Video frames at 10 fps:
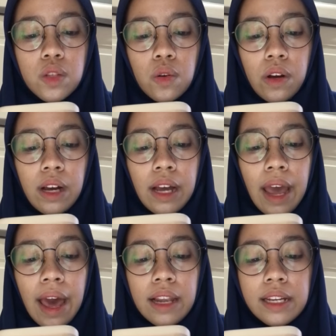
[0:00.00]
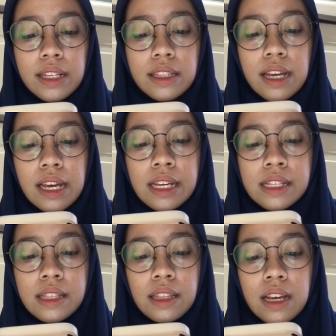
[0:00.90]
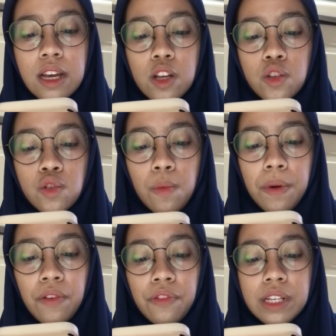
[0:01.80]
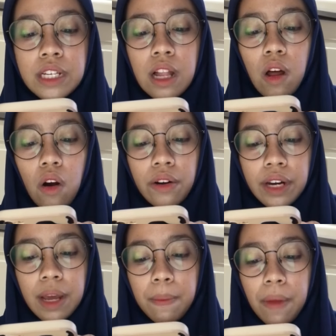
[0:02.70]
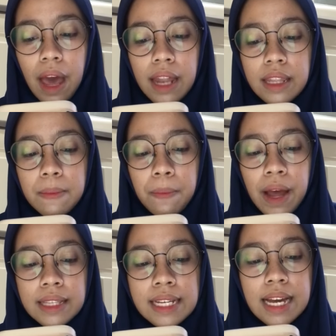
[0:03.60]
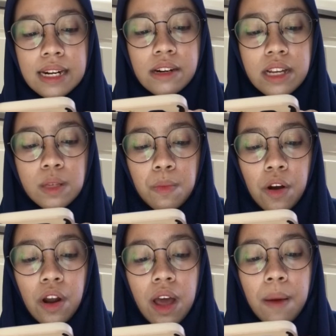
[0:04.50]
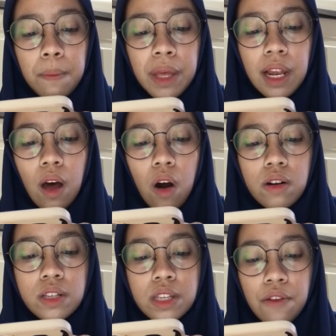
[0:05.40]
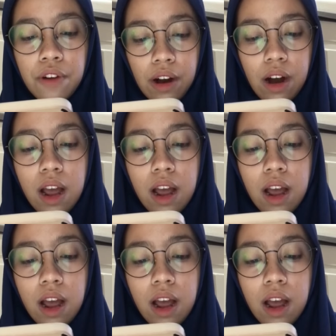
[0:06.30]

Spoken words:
to elect it superficial or deep, and the patient response mild or severe.